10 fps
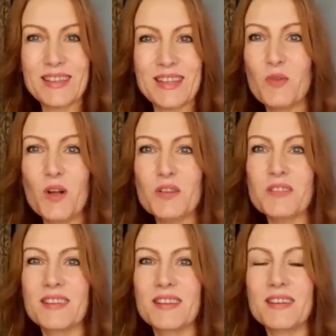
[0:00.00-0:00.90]
he
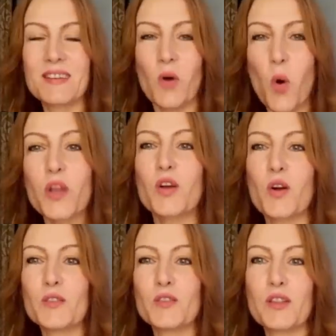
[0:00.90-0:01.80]
was only
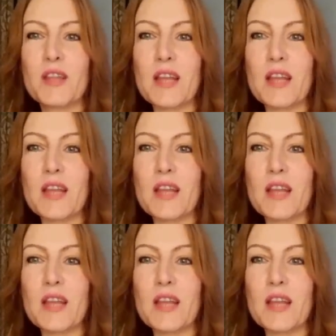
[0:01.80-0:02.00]
concerned